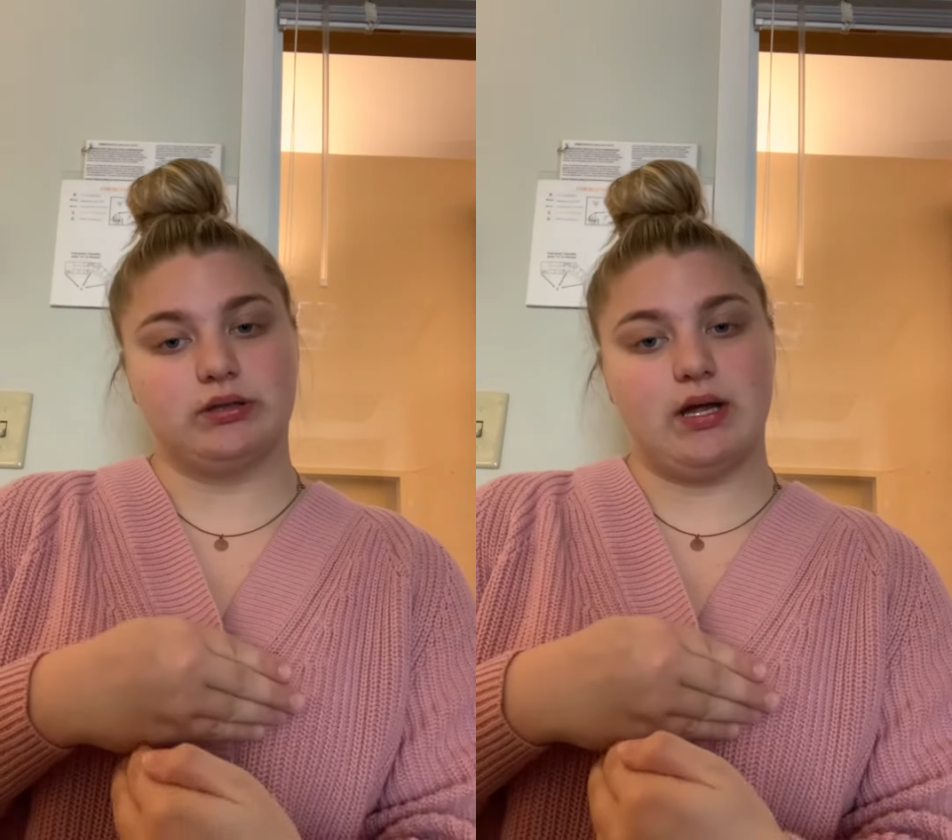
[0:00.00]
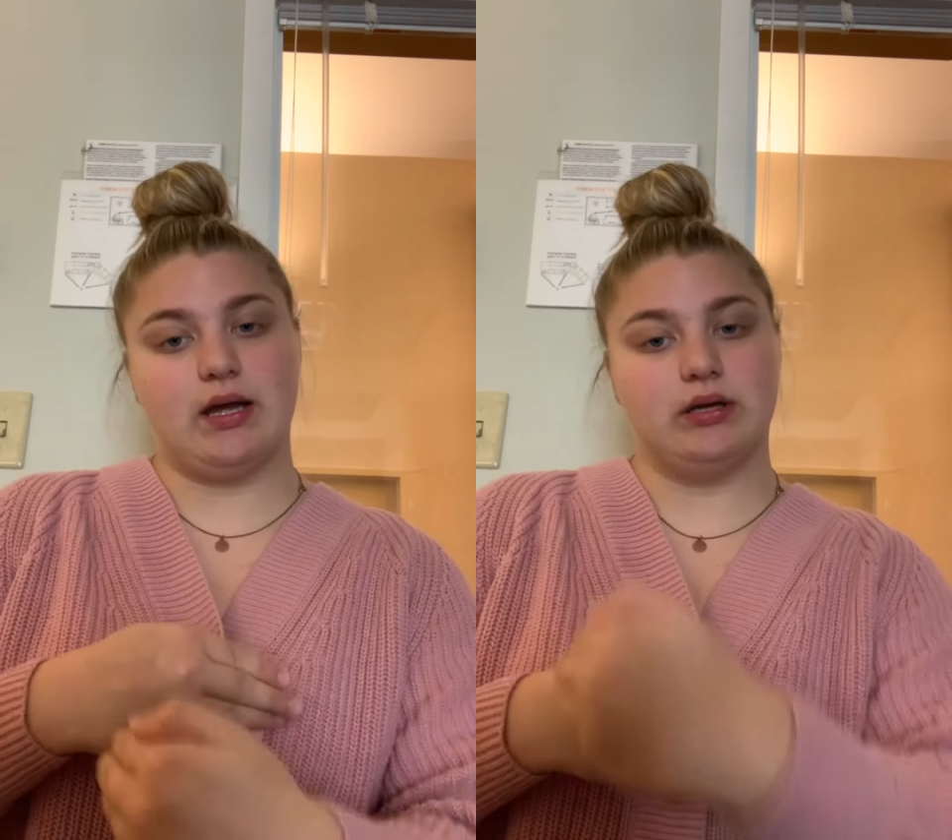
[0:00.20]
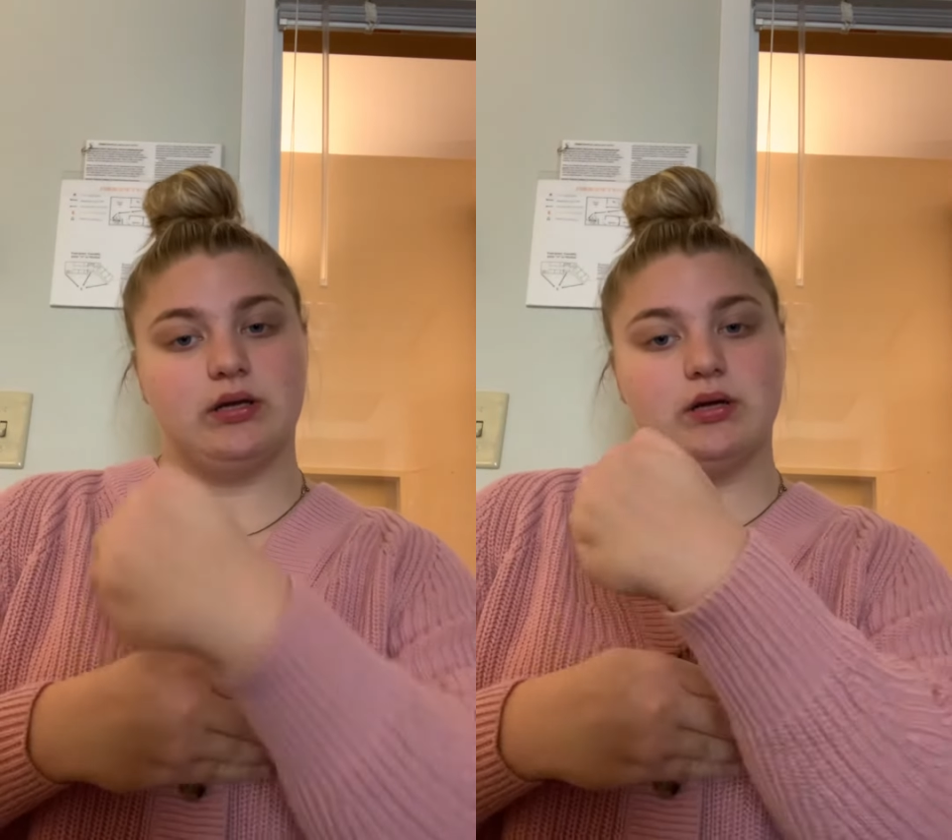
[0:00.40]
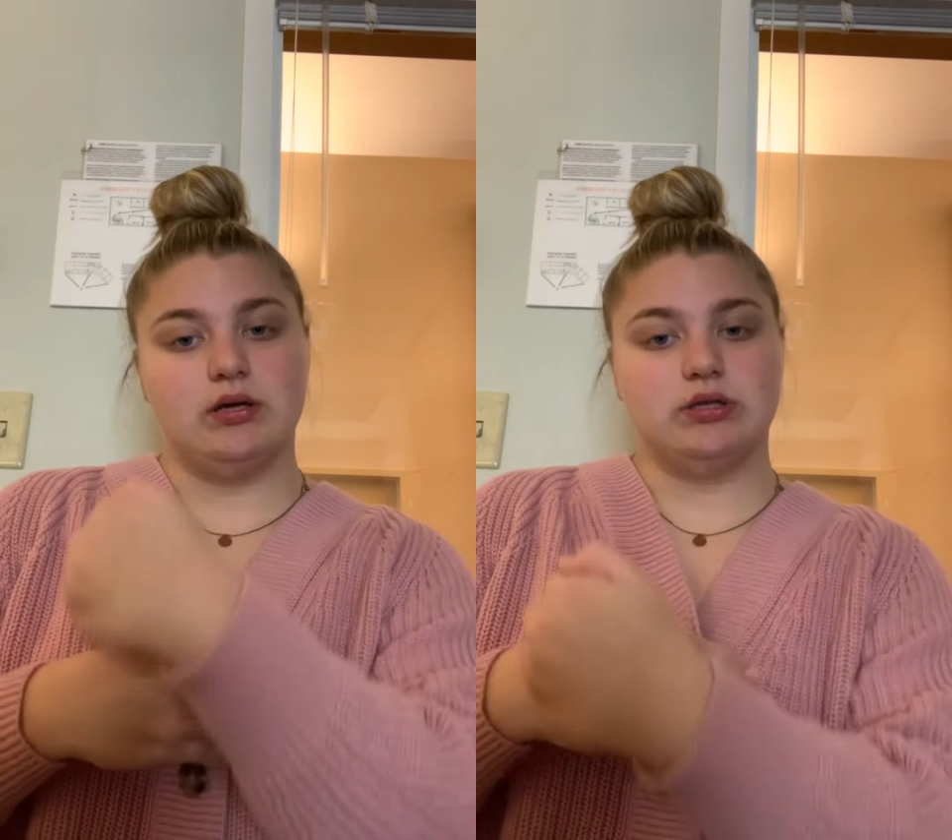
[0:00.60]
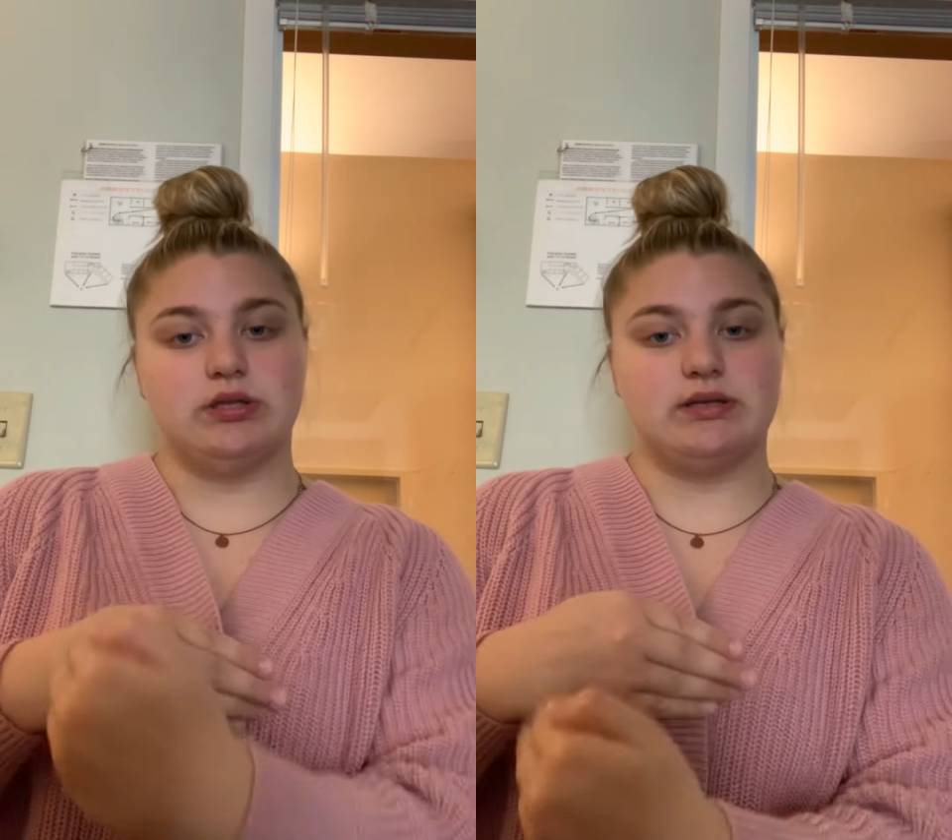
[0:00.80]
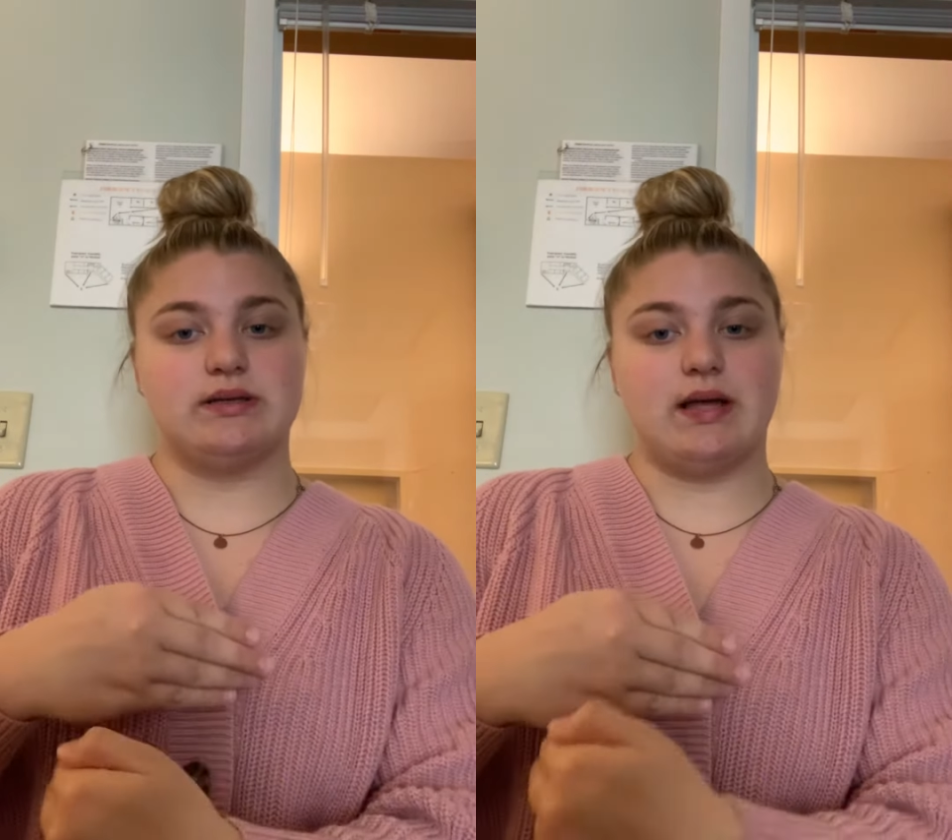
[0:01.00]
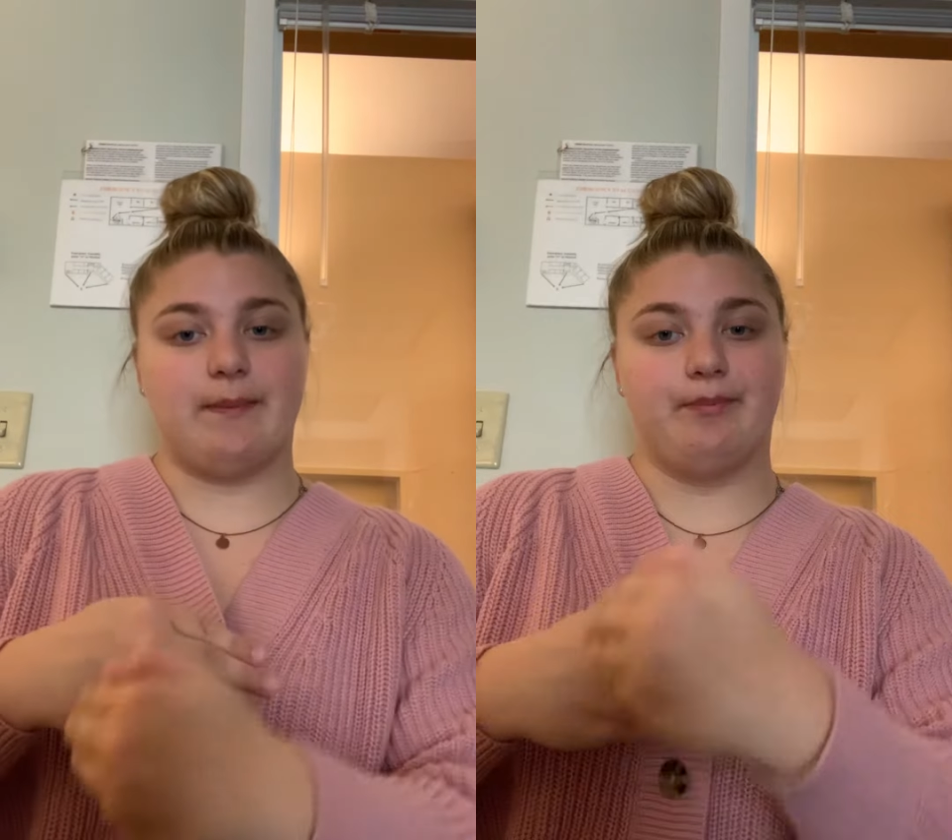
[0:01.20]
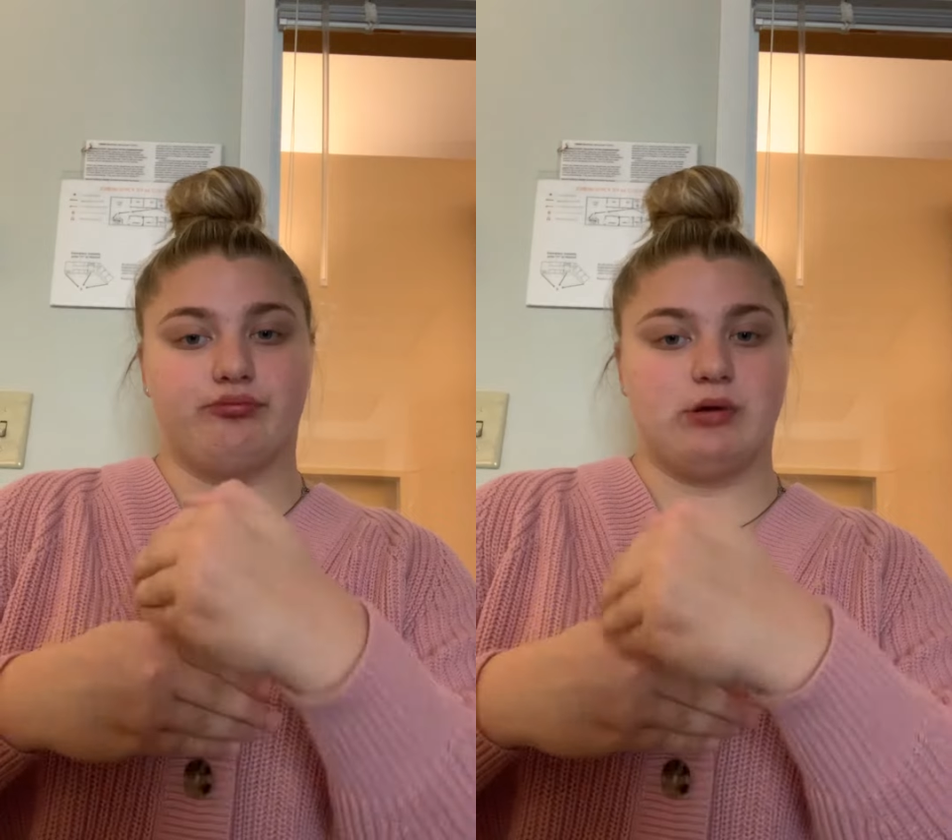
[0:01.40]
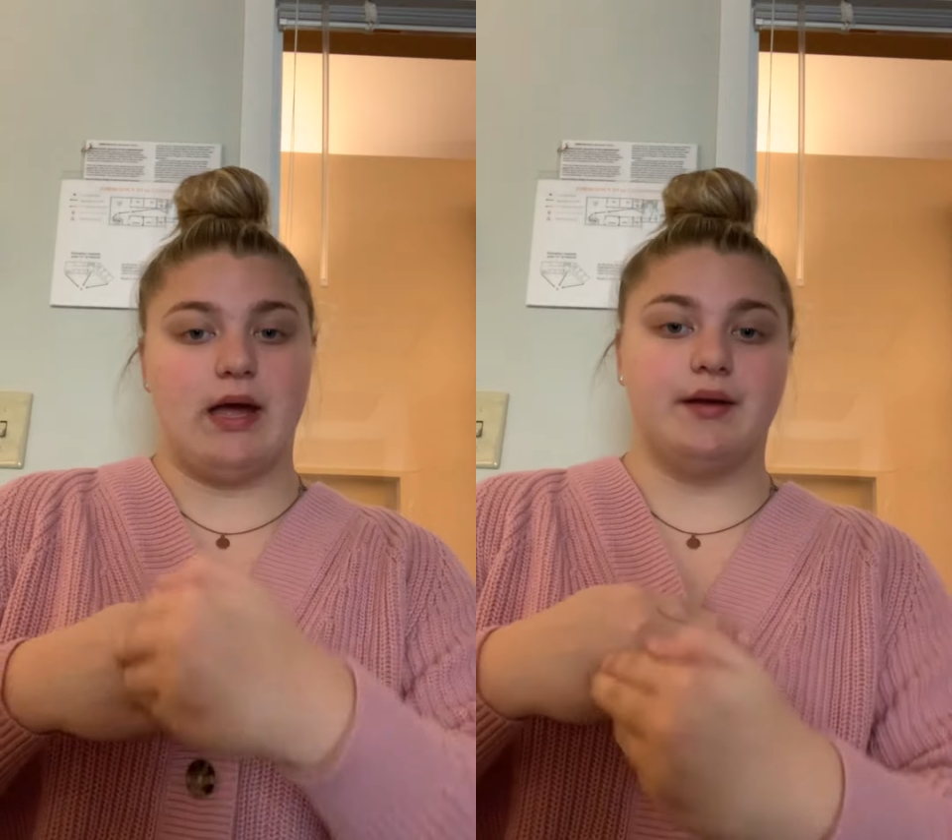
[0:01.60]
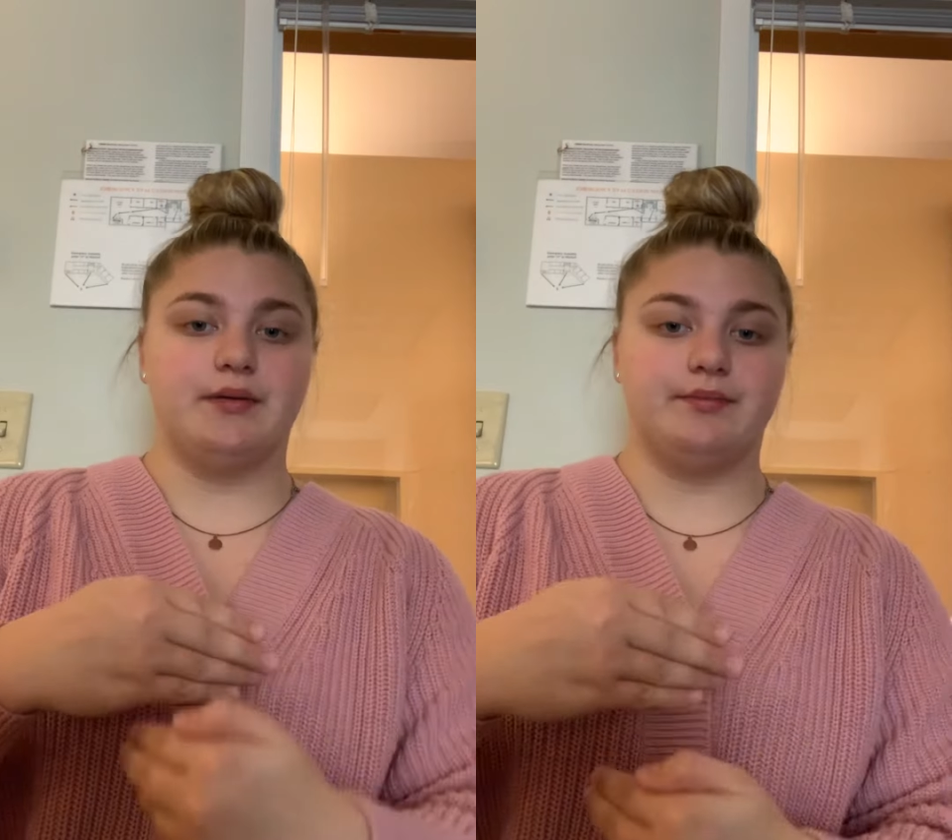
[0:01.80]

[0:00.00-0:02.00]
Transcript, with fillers: hand. This is like bread.